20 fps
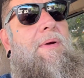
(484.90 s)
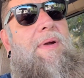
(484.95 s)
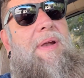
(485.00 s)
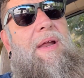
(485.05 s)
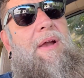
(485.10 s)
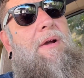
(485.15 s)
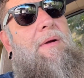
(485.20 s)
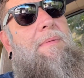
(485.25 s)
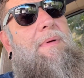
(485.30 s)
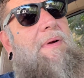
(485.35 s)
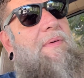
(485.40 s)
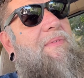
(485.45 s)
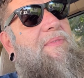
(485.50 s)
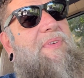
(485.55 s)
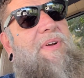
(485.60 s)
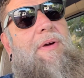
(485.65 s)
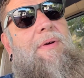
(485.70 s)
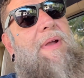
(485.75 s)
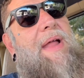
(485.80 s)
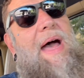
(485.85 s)
near,
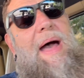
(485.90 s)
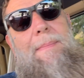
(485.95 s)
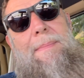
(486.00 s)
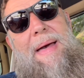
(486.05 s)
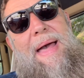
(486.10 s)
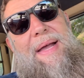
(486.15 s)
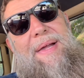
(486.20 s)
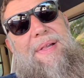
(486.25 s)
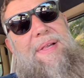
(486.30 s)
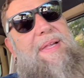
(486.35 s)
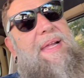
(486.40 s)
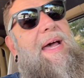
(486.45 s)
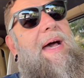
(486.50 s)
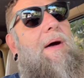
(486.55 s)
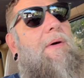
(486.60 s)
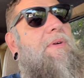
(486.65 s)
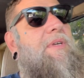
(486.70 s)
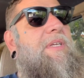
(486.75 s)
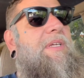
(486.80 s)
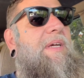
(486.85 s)
if you're not maxed
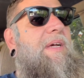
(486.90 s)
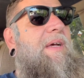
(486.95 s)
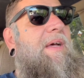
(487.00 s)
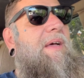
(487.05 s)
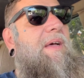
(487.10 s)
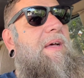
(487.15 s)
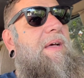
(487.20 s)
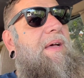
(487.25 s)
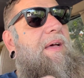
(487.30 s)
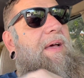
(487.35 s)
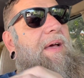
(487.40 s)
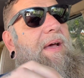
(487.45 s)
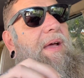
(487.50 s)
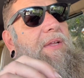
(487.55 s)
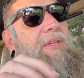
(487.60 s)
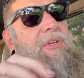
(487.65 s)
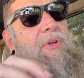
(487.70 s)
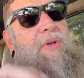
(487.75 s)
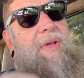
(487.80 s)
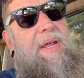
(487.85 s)
out
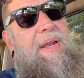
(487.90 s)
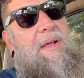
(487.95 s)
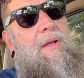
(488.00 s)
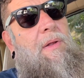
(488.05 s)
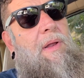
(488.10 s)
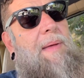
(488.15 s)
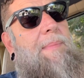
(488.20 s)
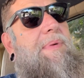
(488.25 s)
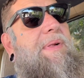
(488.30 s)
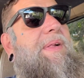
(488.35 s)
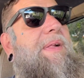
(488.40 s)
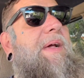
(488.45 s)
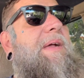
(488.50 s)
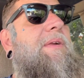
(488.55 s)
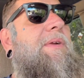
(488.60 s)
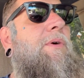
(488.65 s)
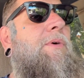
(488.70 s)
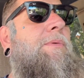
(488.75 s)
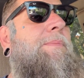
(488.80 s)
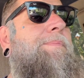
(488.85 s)
and you get a clip
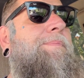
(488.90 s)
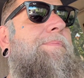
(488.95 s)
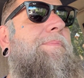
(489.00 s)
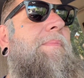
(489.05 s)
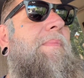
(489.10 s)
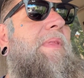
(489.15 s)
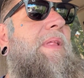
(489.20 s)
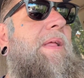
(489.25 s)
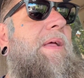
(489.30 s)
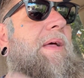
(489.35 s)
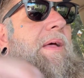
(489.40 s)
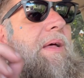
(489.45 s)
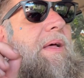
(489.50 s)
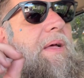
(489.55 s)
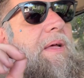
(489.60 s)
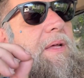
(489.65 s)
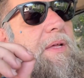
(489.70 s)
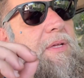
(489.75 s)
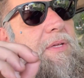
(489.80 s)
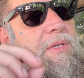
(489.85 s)
signal,
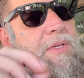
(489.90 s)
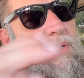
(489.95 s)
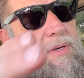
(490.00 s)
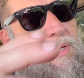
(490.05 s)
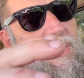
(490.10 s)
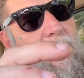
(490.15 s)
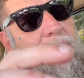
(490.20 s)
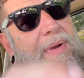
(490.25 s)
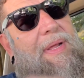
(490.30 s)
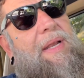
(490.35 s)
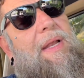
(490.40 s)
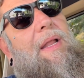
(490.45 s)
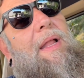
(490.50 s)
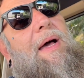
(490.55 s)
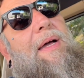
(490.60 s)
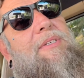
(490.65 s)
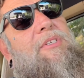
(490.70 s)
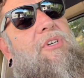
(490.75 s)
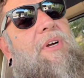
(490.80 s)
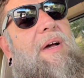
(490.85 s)
you don't need a
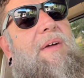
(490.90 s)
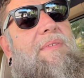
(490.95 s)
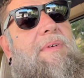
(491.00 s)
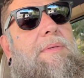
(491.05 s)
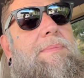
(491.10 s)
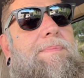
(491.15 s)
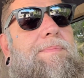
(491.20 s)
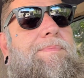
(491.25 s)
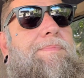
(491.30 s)
line driver.